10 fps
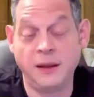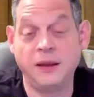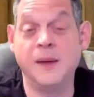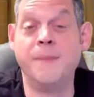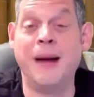
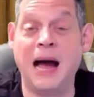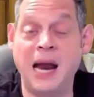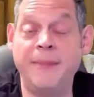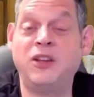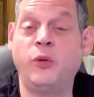
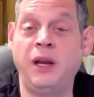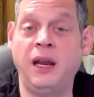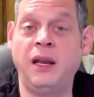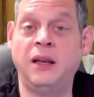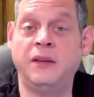combined
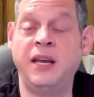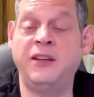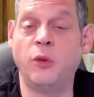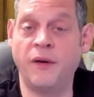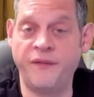between
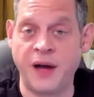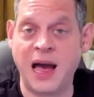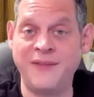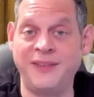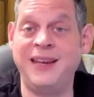
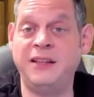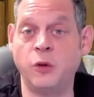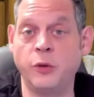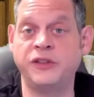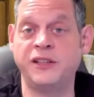T205 and
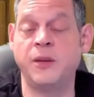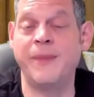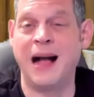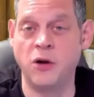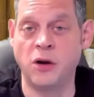T206
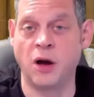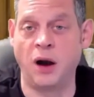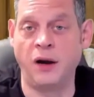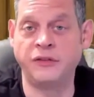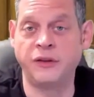tobacco
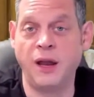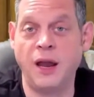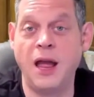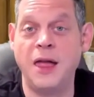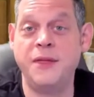cards,
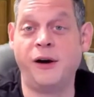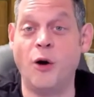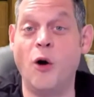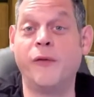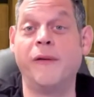there are
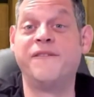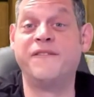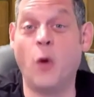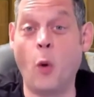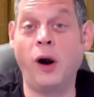over
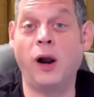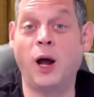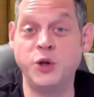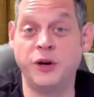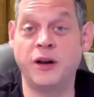
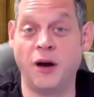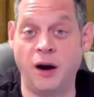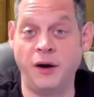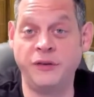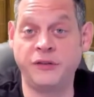400
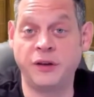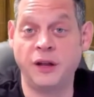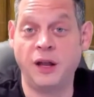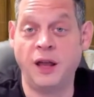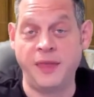cards
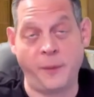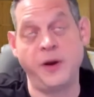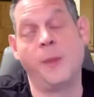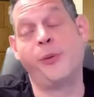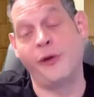that
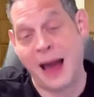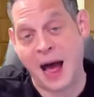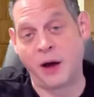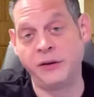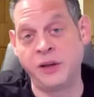we are
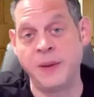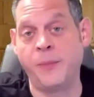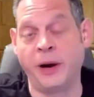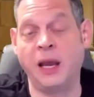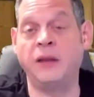proud to be
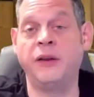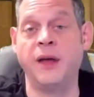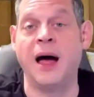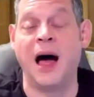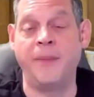bringing to
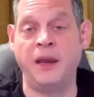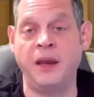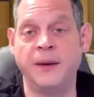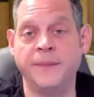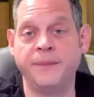the
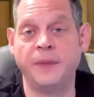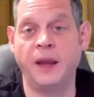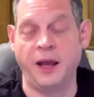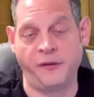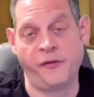hobby
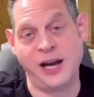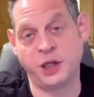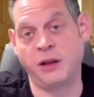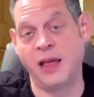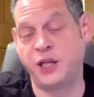in a fresh
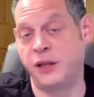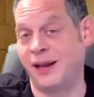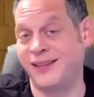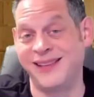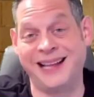collection that
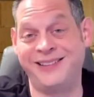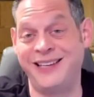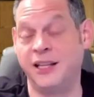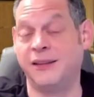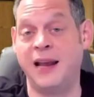has not
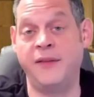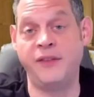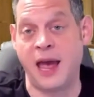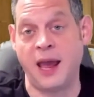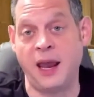seen the light of
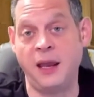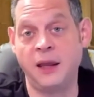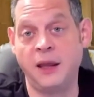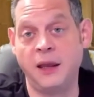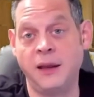day
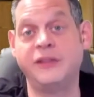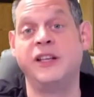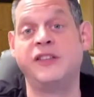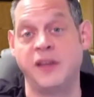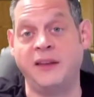
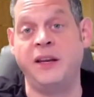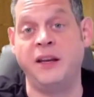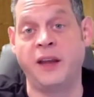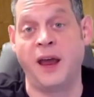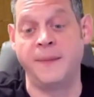since
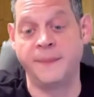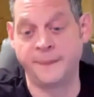1910.